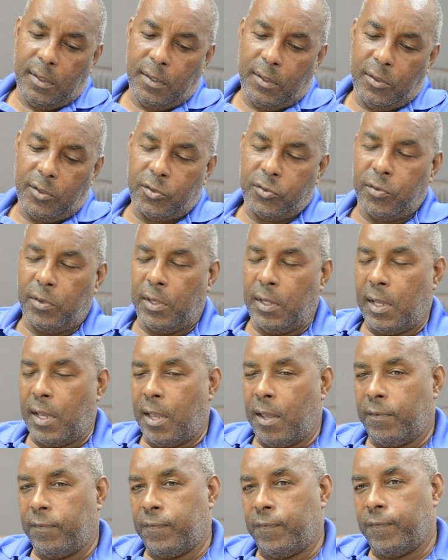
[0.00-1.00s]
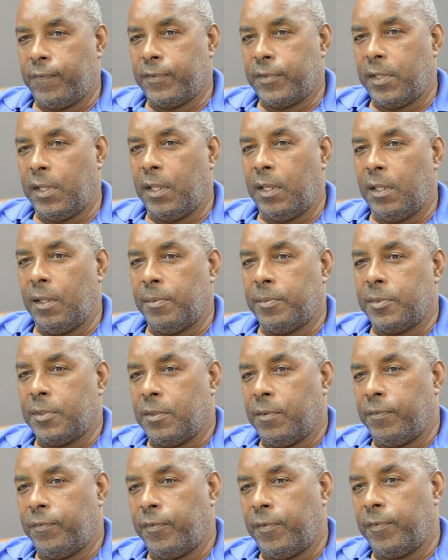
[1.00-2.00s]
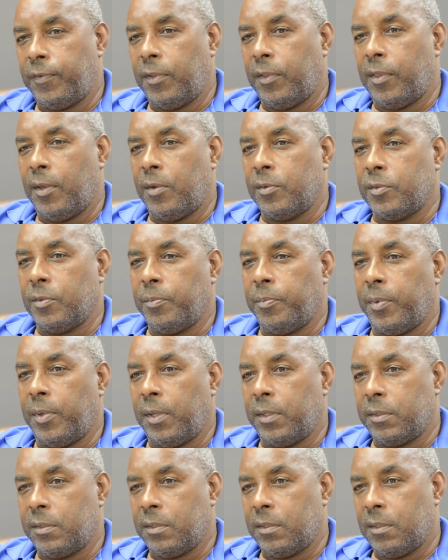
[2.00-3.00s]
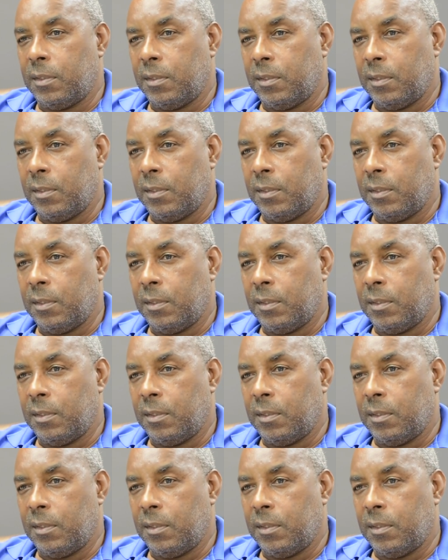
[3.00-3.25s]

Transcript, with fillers: Australia have stadiums of 50,000 plus,